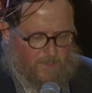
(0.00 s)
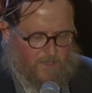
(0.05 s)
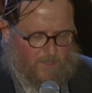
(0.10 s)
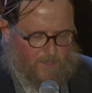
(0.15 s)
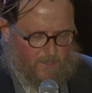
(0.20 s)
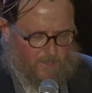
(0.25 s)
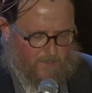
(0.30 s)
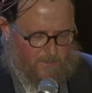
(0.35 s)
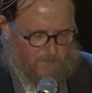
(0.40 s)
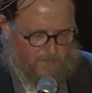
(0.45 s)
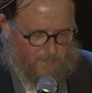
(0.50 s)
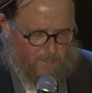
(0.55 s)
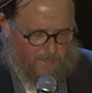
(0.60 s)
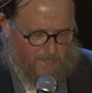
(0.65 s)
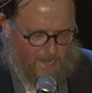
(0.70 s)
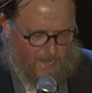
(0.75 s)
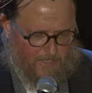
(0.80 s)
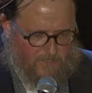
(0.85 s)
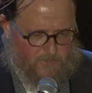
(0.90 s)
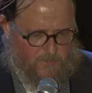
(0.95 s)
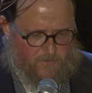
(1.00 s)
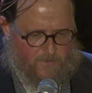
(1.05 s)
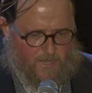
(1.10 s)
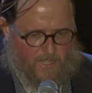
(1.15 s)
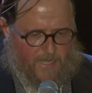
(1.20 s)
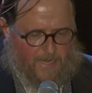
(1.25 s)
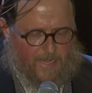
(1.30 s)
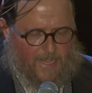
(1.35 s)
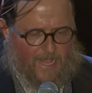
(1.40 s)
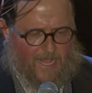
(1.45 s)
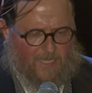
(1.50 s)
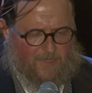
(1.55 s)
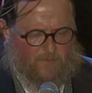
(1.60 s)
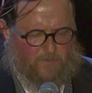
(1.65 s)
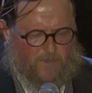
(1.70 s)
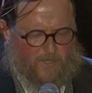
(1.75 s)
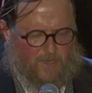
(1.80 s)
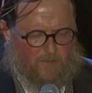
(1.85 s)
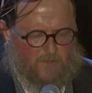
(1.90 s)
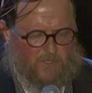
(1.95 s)
an answer that I got,
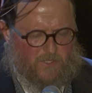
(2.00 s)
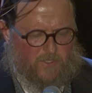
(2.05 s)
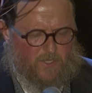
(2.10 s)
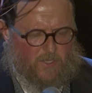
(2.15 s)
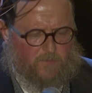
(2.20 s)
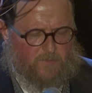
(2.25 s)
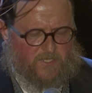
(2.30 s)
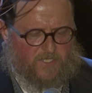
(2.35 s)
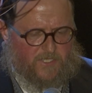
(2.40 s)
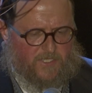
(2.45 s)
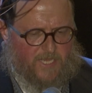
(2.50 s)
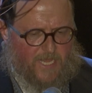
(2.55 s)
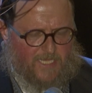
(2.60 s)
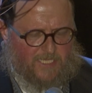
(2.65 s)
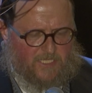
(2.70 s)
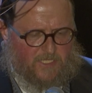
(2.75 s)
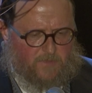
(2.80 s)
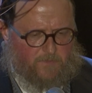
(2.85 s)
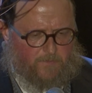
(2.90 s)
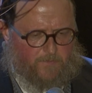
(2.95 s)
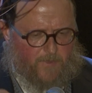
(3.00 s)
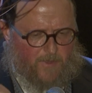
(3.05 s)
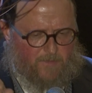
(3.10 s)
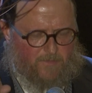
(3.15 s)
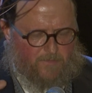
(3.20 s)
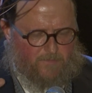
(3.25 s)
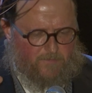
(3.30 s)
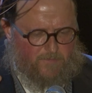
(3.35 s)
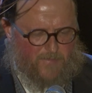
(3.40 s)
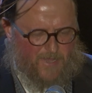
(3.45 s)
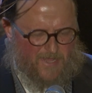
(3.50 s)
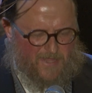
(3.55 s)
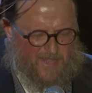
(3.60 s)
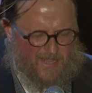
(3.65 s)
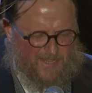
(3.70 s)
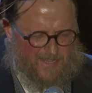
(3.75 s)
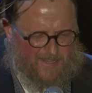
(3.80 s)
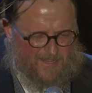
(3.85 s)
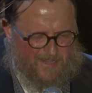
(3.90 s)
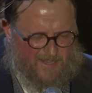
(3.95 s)
but I was obsessed by
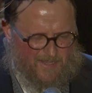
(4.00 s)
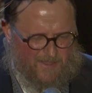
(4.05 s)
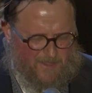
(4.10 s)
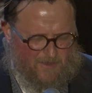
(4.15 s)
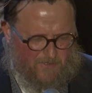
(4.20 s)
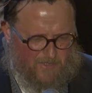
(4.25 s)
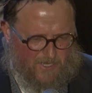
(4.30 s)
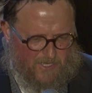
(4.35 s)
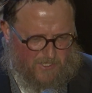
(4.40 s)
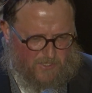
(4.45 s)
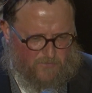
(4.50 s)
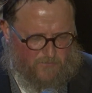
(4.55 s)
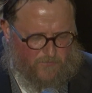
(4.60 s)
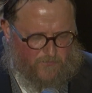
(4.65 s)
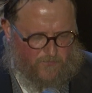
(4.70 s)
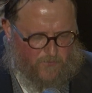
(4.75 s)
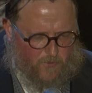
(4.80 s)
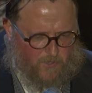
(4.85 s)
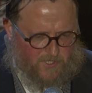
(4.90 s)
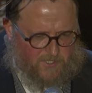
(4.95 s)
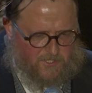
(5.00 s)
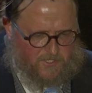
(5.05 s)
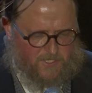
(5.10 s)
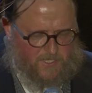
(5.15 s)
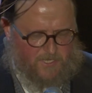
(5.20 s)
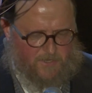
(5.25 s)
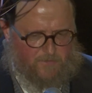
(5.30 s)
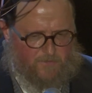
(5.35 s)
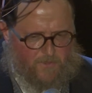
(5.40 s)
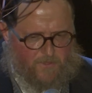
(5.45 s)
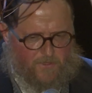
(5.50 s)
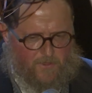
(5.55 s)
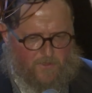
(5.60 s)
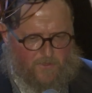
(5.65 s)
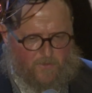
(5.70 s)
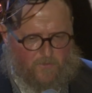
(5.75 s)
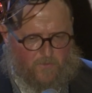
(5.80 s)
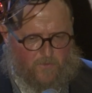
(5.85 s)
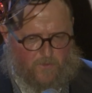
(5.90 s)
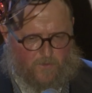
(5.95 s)
that there is a falsity within
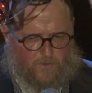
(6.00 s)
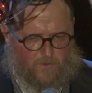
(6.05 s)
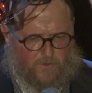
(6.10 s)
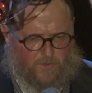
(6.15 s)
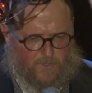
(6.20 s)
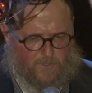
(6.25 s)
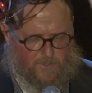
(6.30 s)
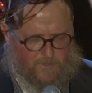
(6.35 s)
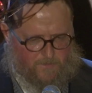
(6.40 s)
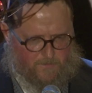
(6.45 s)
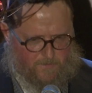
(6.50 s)
the world